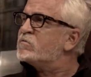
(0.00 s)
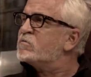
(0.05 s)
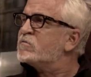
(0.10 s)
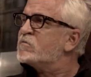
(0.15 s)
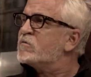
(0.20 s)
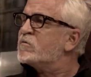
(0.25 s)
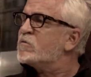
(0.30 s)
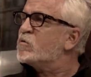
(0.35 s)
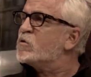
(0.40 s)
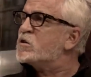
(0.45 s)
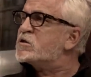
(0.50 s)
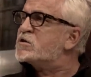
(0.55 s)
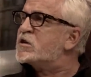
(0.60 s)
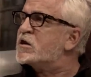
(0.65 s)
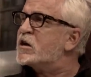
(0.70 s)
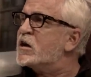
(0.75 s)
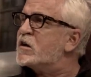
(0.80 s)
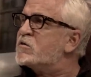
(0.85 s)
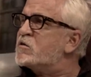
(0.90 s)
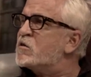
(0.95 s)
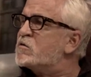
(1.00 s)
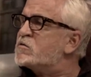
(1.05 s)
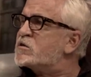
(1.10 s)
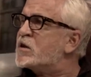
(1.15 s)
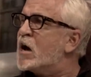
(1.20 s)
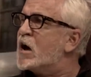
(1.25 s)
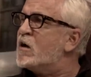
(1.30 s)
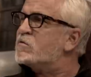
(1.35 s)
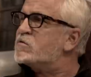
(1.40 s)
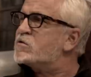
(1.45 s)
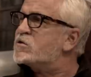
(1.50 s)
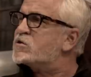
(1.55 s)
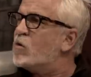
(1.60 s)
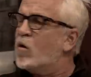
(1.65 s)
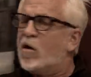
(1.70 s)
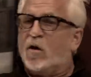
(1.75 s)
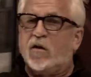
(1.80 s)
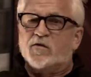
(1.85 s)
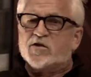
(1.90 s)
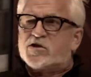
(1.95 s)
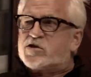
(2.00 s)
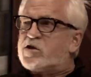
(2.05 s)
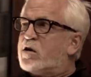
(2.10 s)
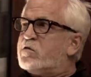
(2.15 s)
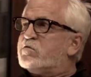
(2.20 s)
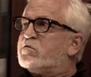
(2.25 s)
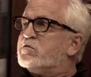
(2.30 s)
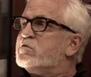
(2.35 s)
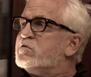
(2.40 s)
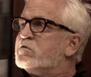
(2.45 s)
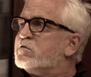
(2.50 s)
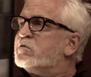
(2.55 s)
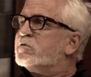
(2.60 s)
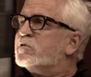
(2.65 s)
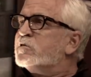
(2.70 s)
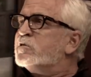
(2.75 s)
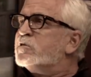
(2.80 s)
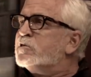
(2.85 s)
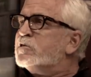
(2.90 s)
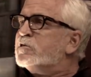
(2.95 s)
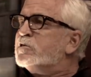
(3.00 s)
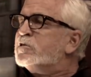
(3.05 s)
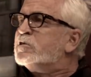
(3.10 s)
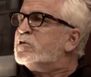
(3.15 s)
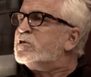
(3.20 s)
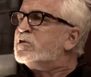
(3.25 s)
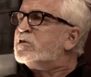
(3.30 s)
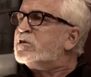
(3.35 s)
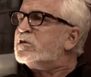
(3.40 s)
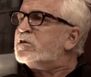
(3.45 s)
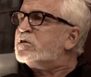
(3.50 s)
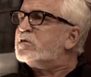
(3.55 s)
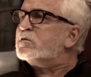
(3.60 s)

Yeah. Was to get those sounds. So all of a sudden. To be realistic.